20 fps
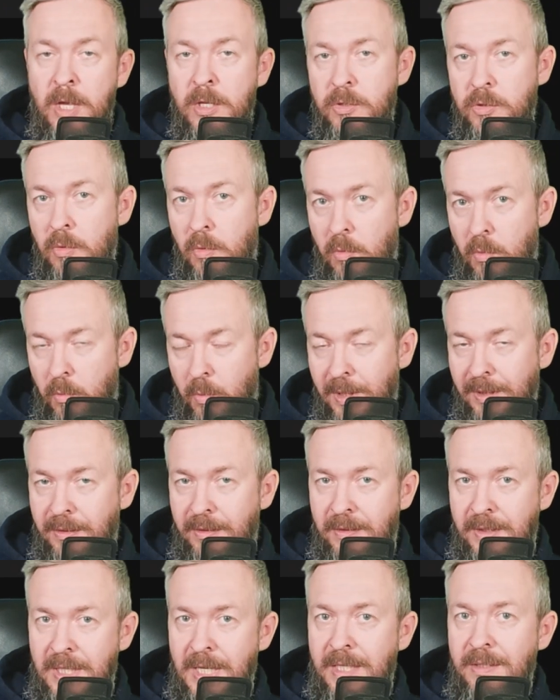So
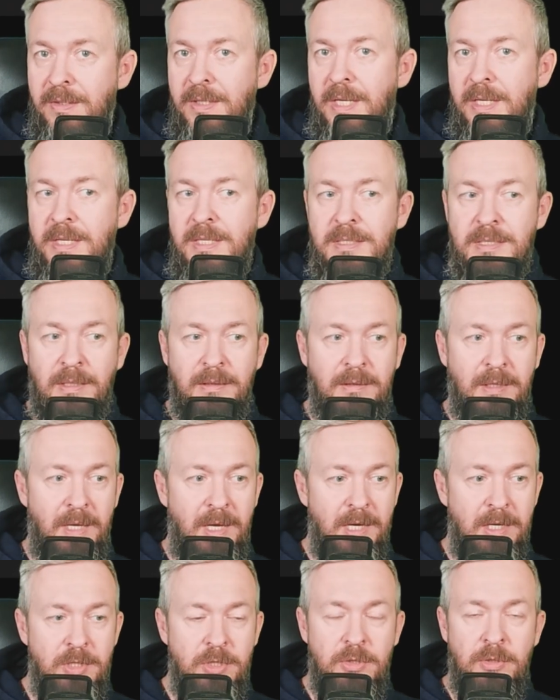what the idea is that
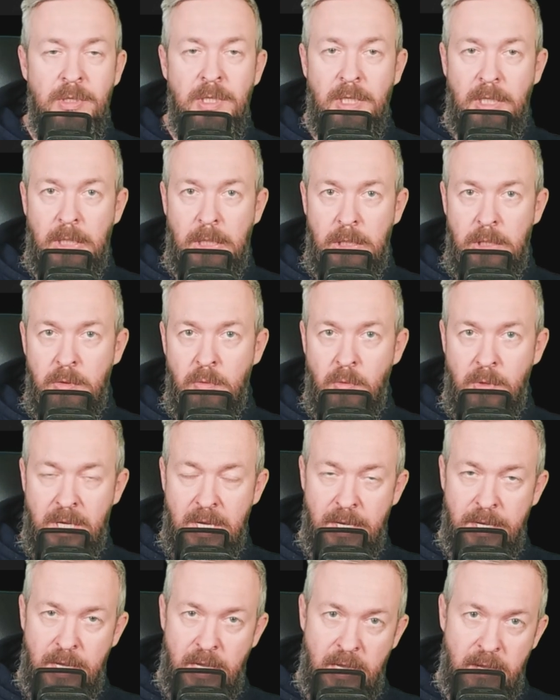actually you
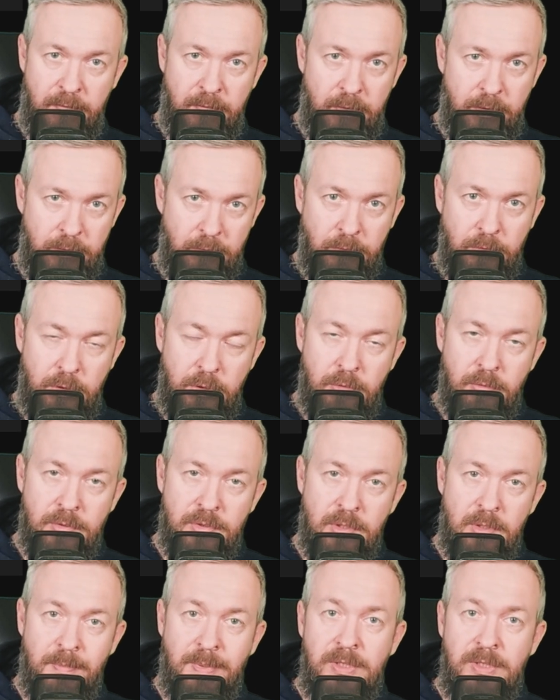can have a root user,